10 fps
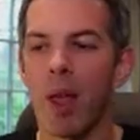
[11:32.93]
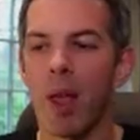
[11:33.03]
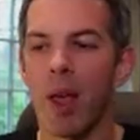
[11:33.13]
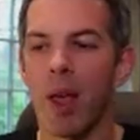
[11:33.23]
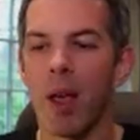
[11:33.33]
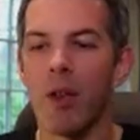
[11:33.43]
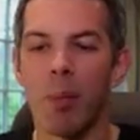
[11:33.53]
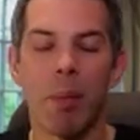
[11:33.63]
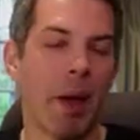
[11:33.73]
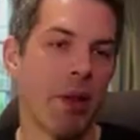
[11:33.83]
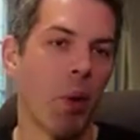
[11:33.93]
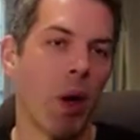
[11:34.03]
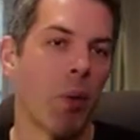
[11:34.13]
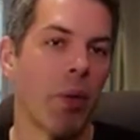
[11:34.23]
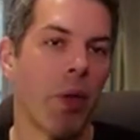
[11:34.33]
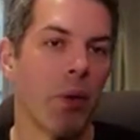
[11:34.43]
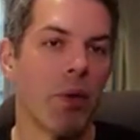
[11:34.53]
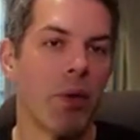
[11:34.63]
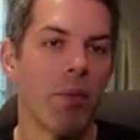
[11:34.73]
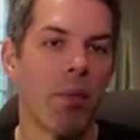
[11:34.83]
has been made to work with
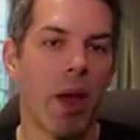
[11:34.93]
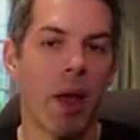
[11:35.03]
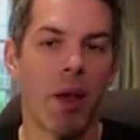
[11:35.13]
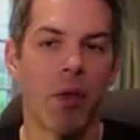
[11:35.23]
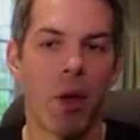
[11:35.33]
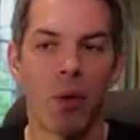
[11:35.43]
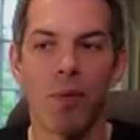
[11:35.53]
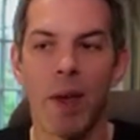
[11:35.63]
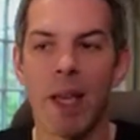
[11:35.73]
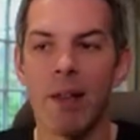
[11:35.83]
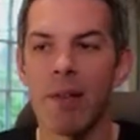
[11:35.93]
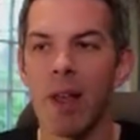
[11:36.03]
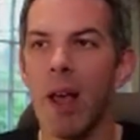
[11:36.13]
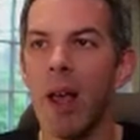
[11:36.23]
those feeds.